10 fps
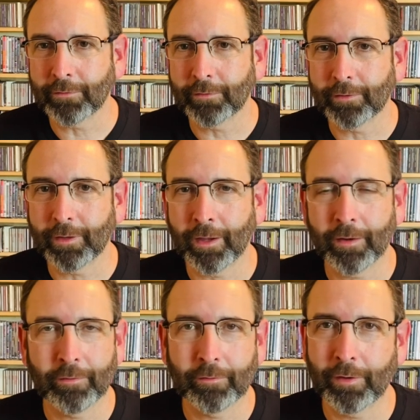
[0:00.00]
It ah,
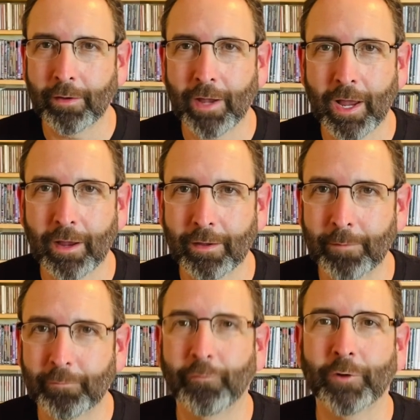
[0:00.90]
ah,
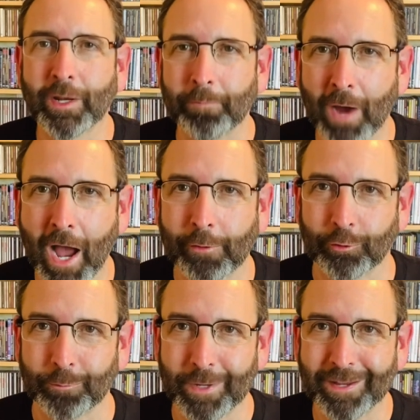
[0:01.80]
freaking
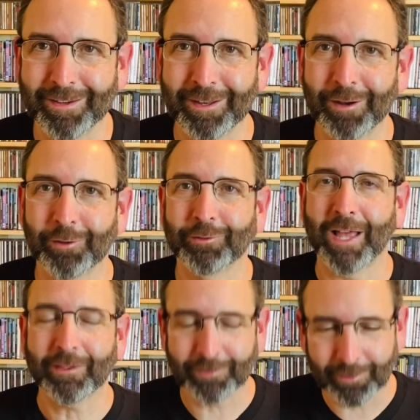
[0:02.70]
bothers me, you know, because that's the